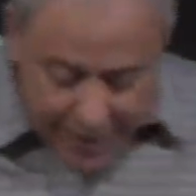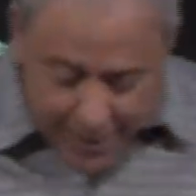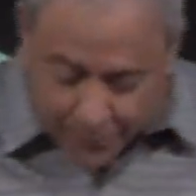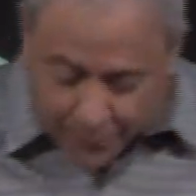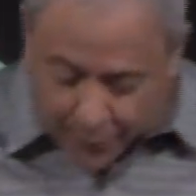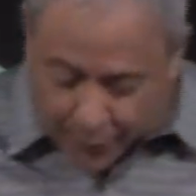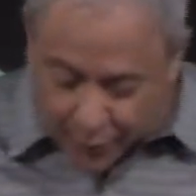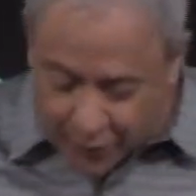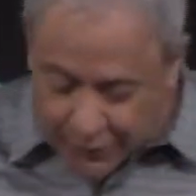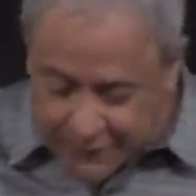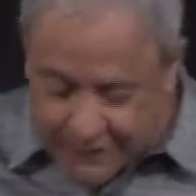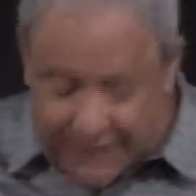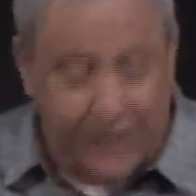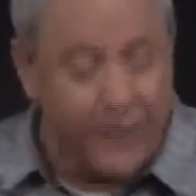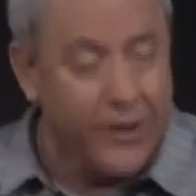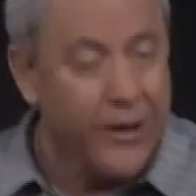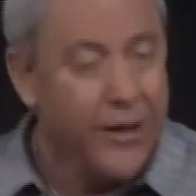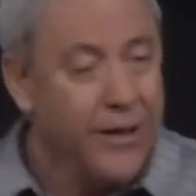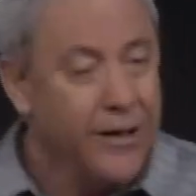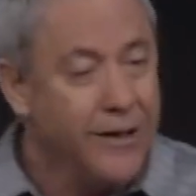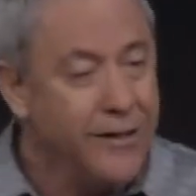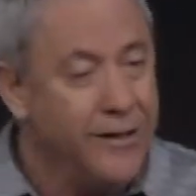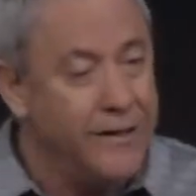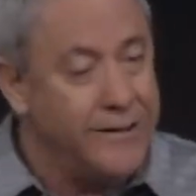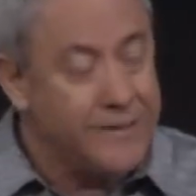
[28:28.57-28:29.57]
that person.
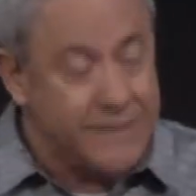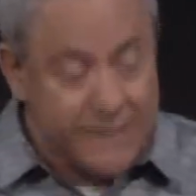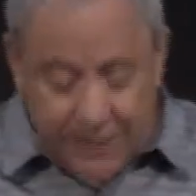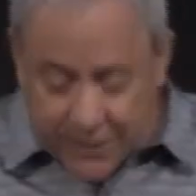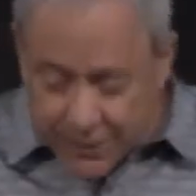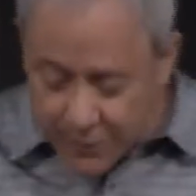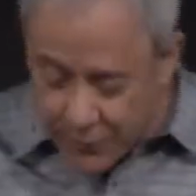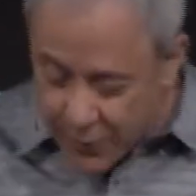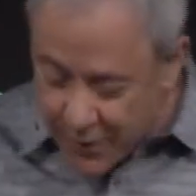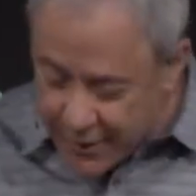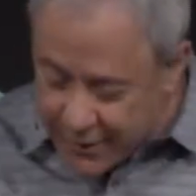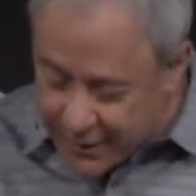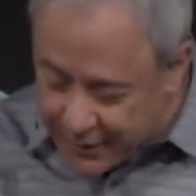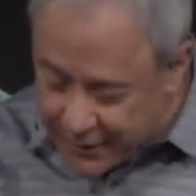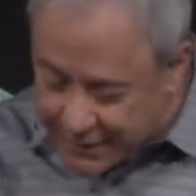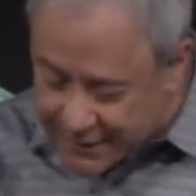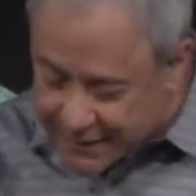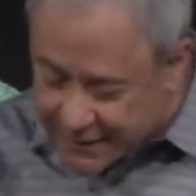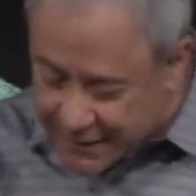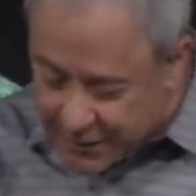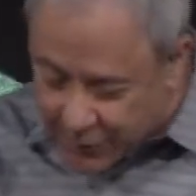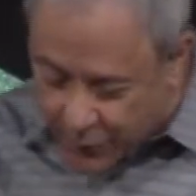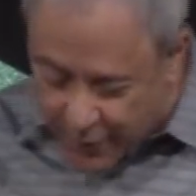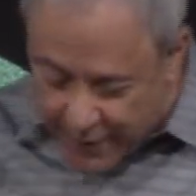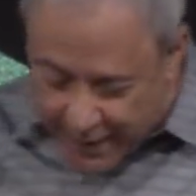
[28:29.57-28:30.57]
Listen to what
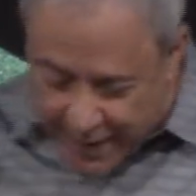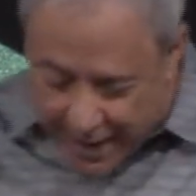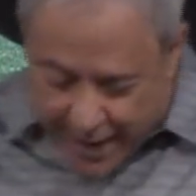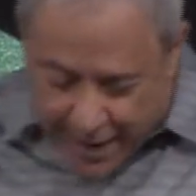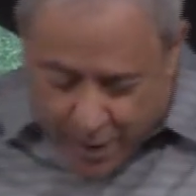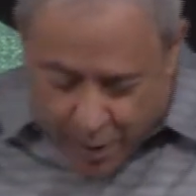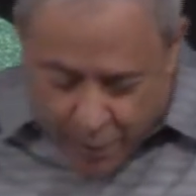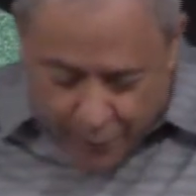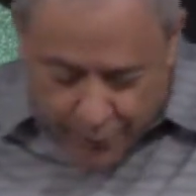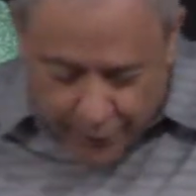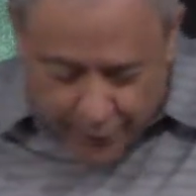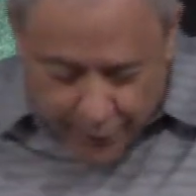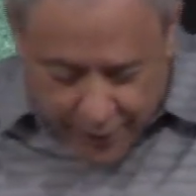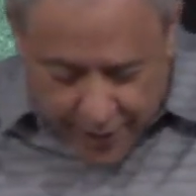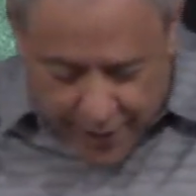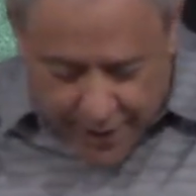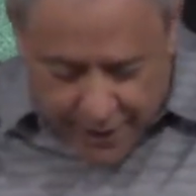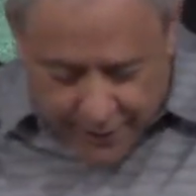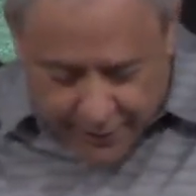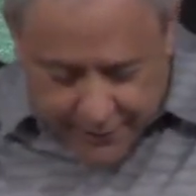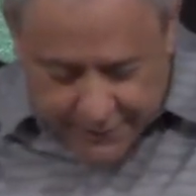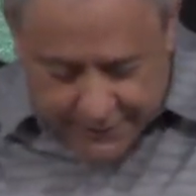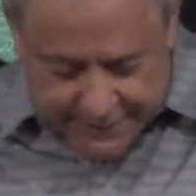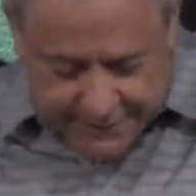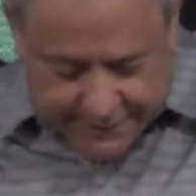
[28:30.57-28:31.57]
listen to what Albert
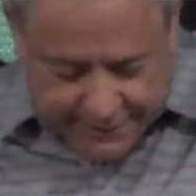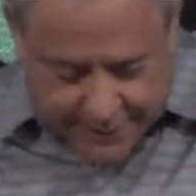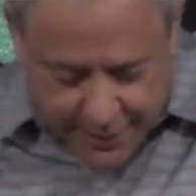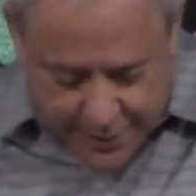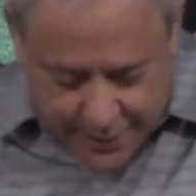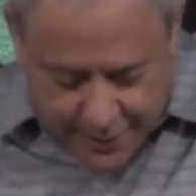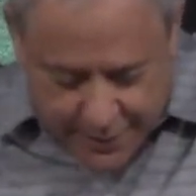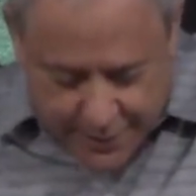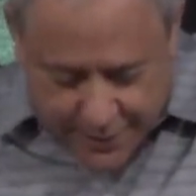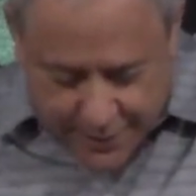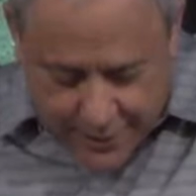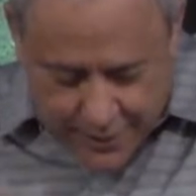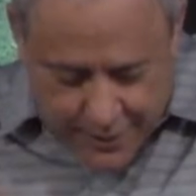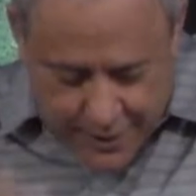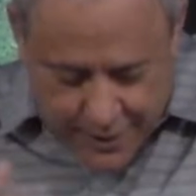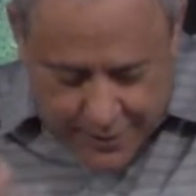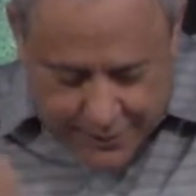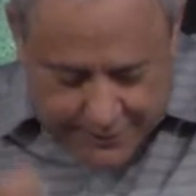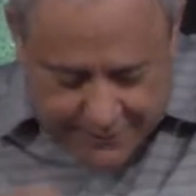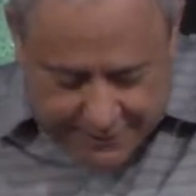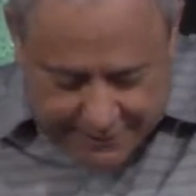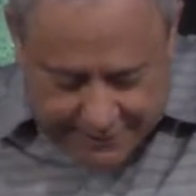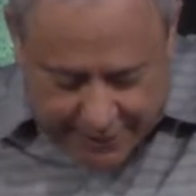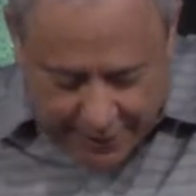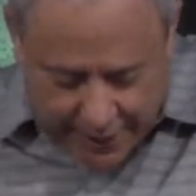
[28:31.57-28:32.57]
Einstein
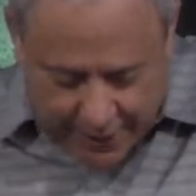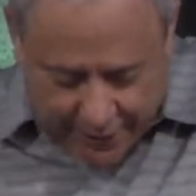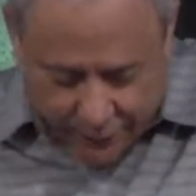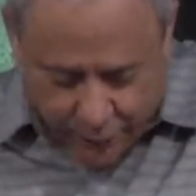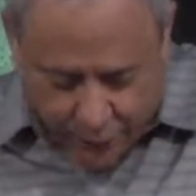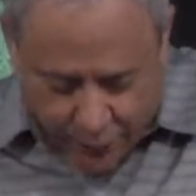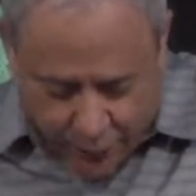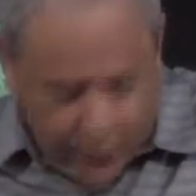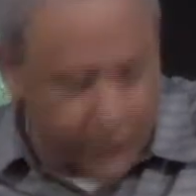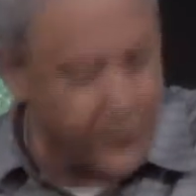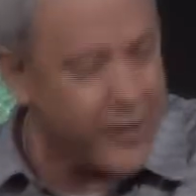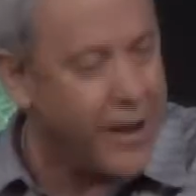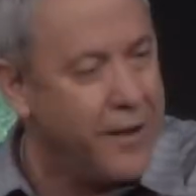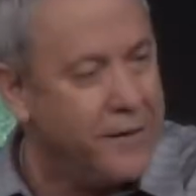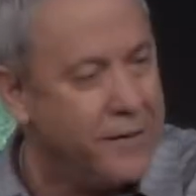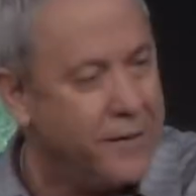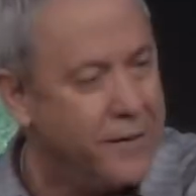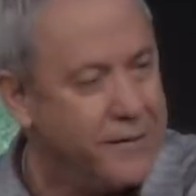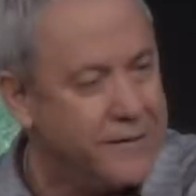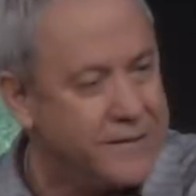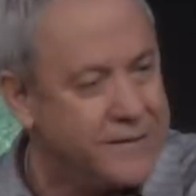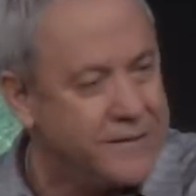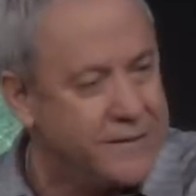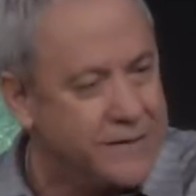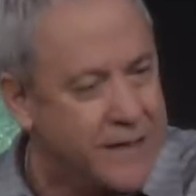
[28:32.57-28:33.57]
uh, uh, wrote. I,
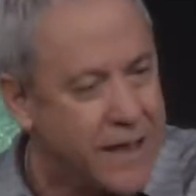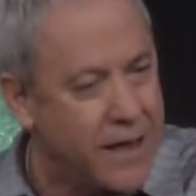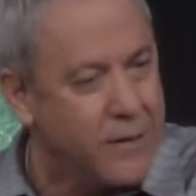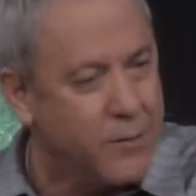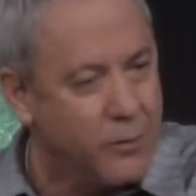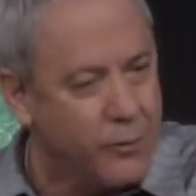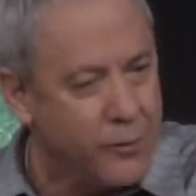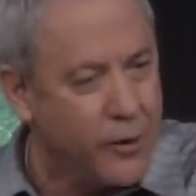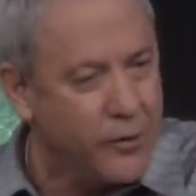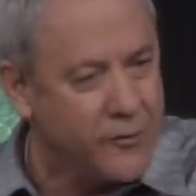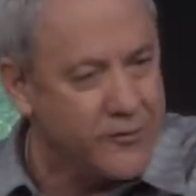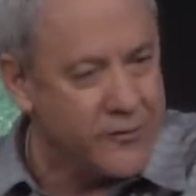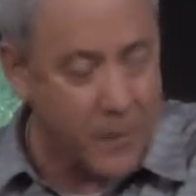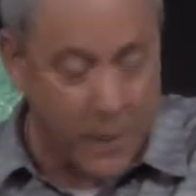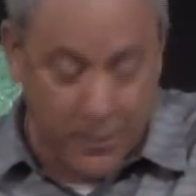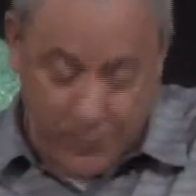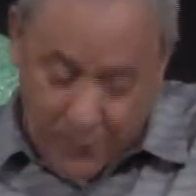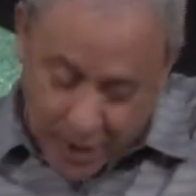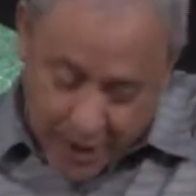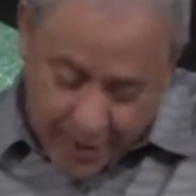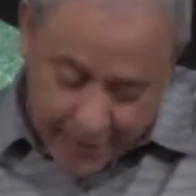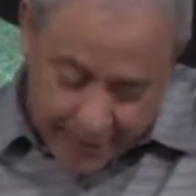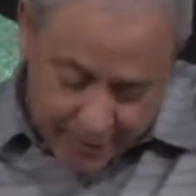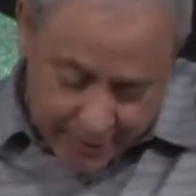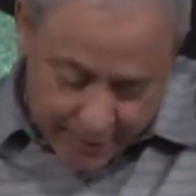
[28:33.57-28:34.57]
this is kind of blow blows my
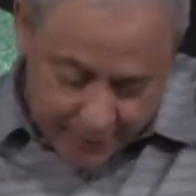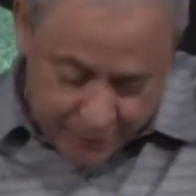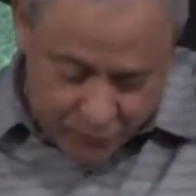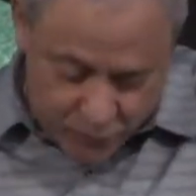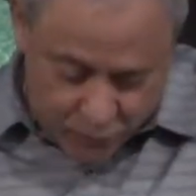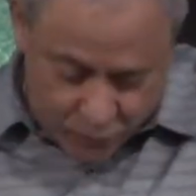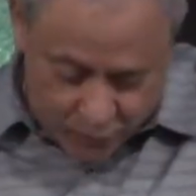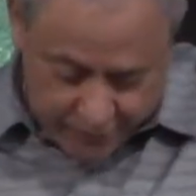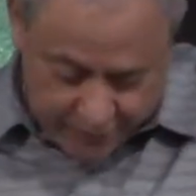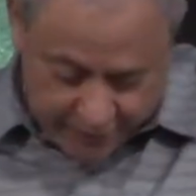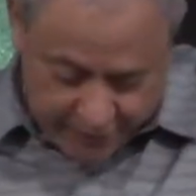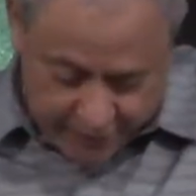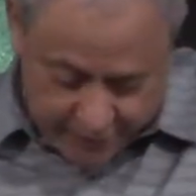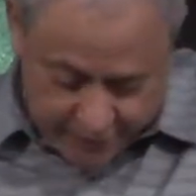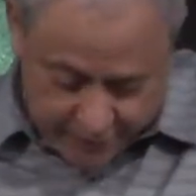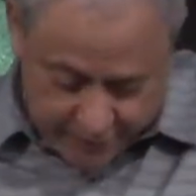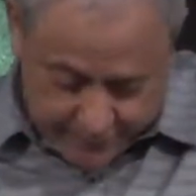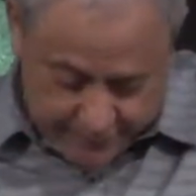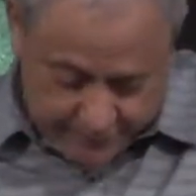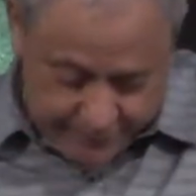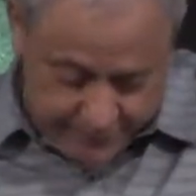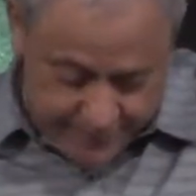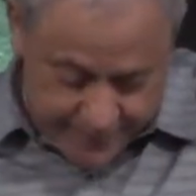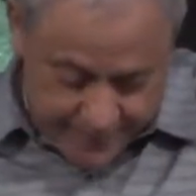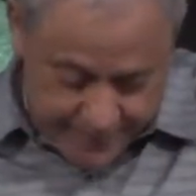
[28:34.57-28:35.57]
mind that I'm quoting
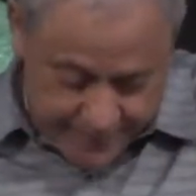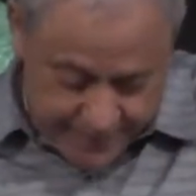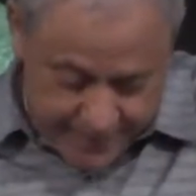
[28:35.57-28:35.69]
him.